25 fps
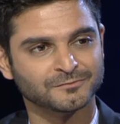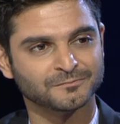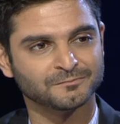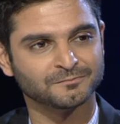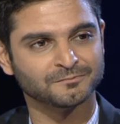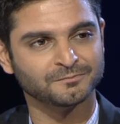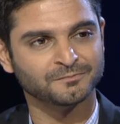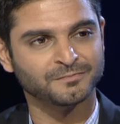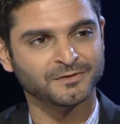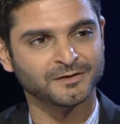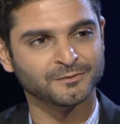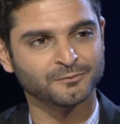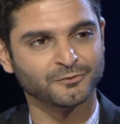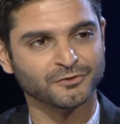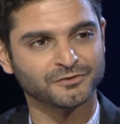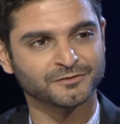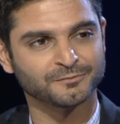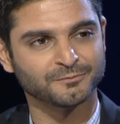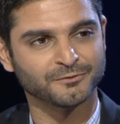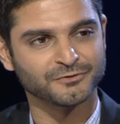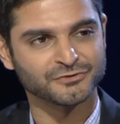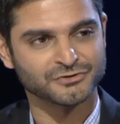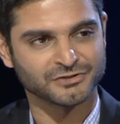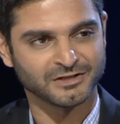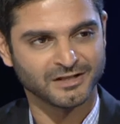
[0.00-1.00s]
be more
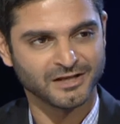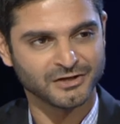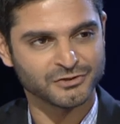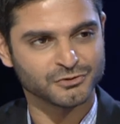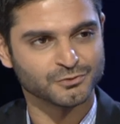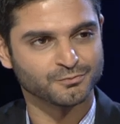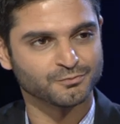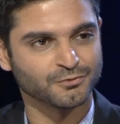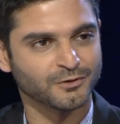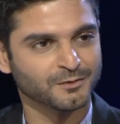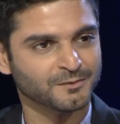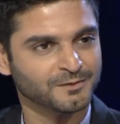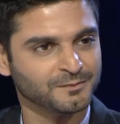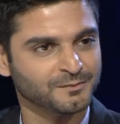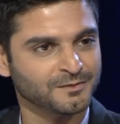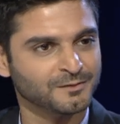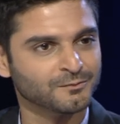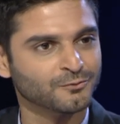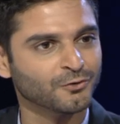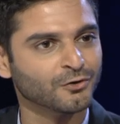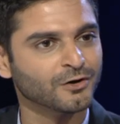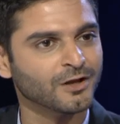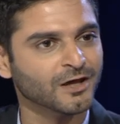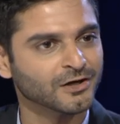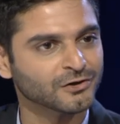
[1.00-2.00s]
spiritual, I should probably be
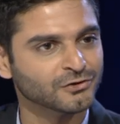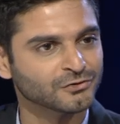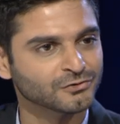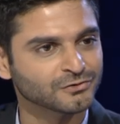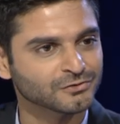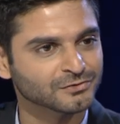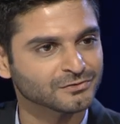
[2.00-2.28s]
more like you?